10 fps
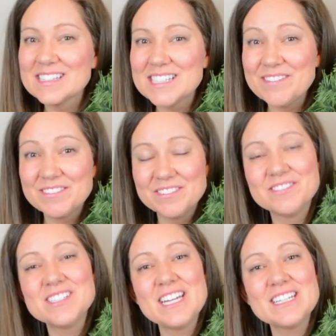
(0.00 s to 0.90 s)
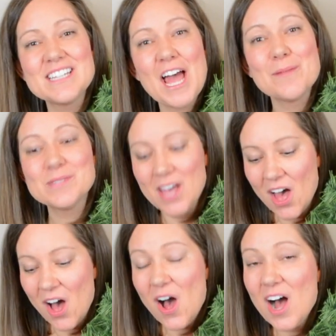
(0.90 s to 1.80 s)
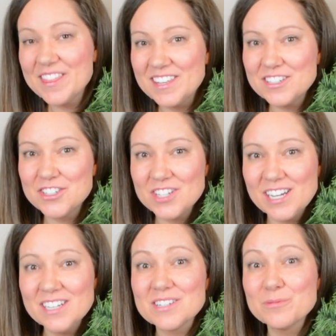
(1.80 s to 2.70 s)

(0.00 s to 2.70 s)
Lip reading: and 7:15 times on this sheet,